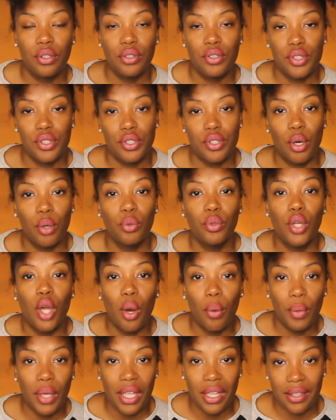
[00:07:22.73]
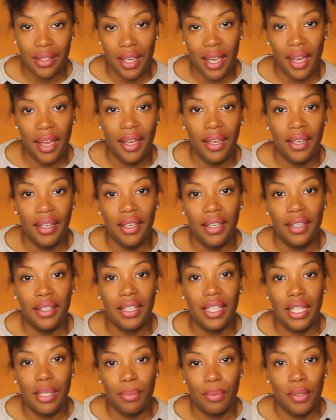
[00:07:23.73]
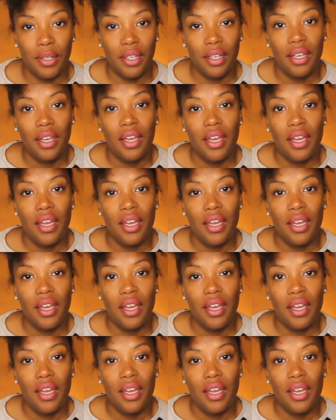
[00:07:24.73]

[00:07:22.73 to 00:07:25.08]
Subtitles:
So knowing that and keeping